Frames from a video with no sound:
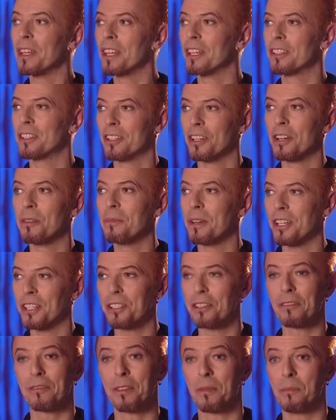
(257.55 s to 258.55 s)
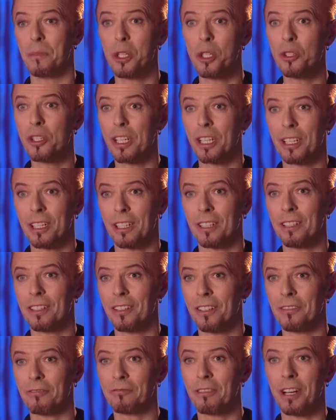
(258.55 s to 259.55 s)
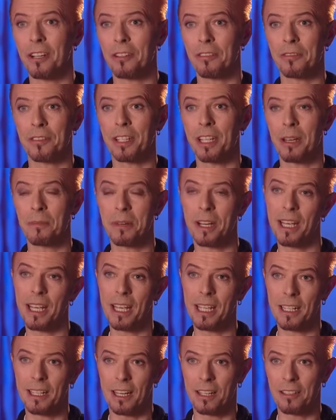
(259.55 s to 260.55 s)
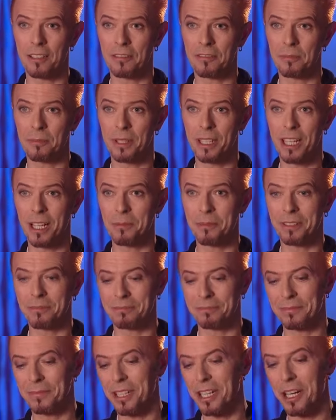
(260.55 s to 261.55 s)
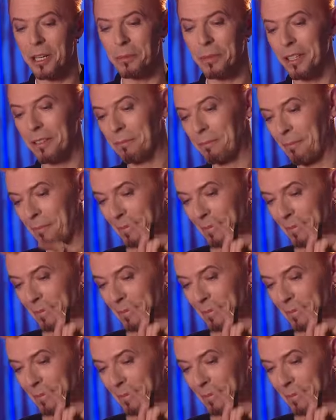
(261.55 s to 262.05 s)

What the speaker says: Exert myself in music and not run off and get my hair cut off and become a lama.